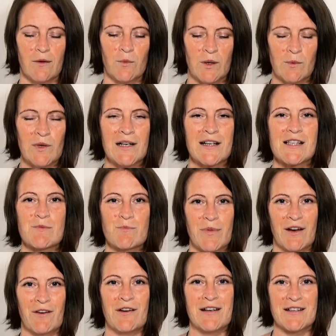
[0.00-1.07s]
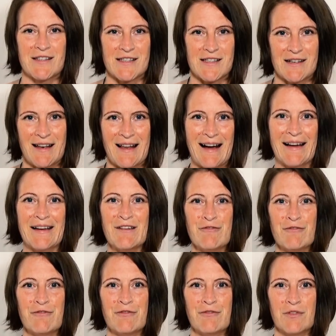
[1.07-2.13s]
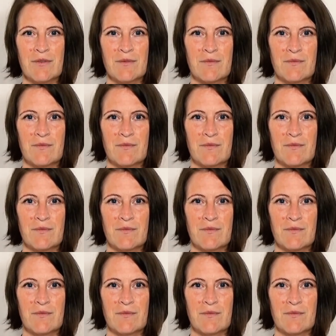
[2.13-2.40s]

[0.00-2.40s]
We will experience life